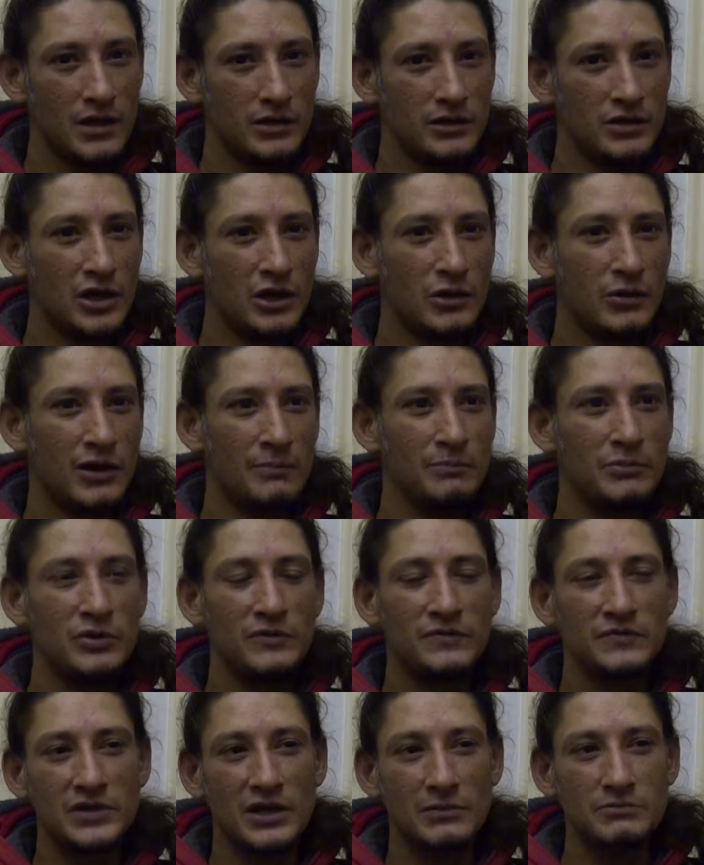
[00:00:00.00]
No, I
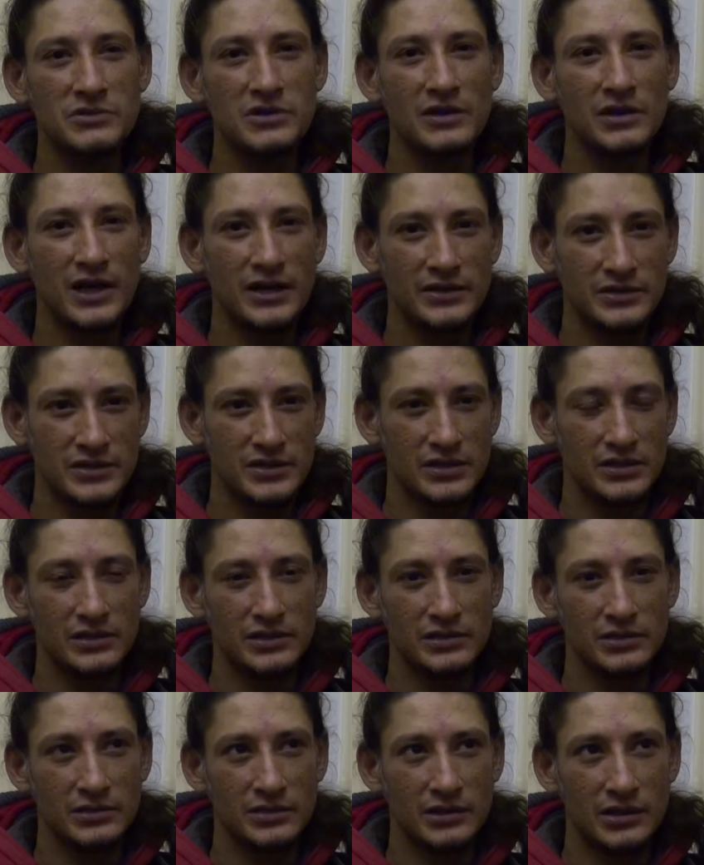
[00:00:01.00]
moved up to
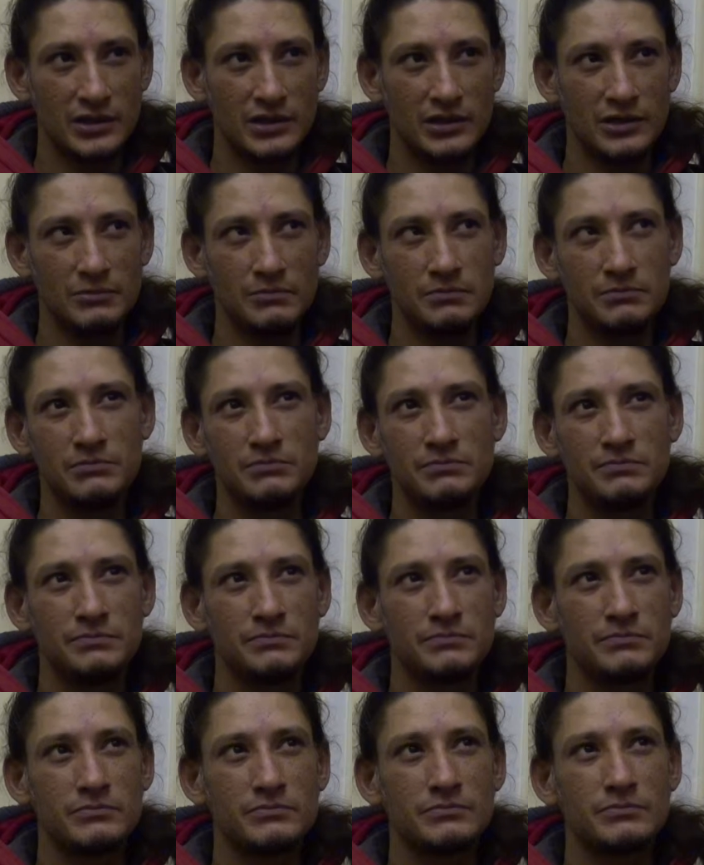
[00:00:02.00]
London
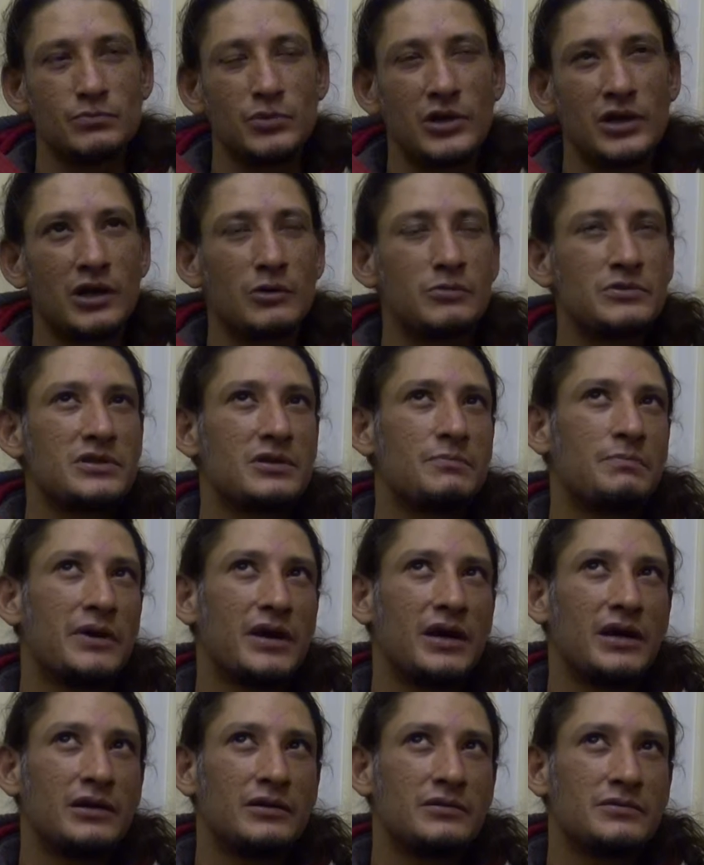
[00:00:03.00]
when I was
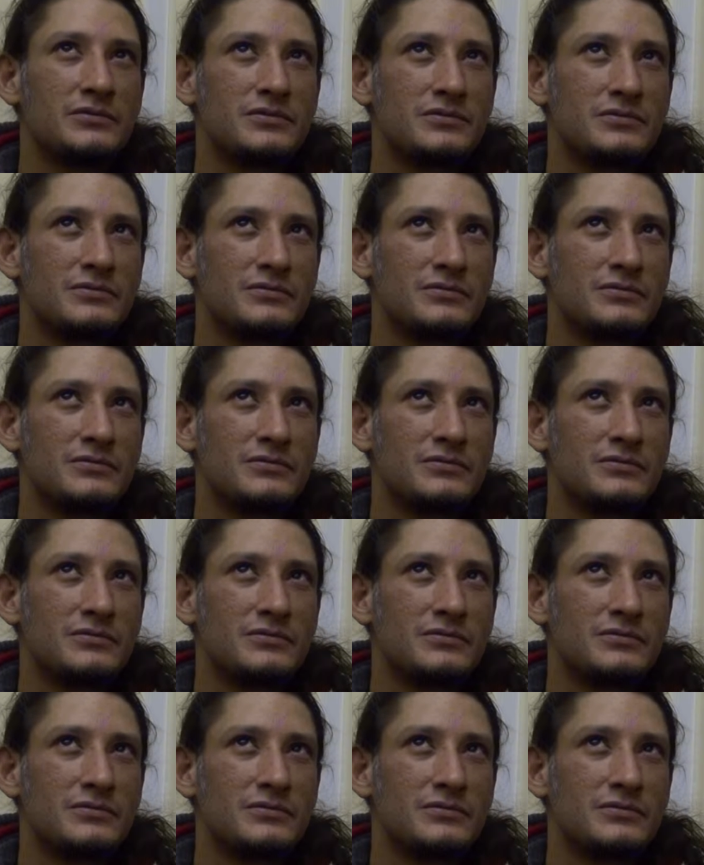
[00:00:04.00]
about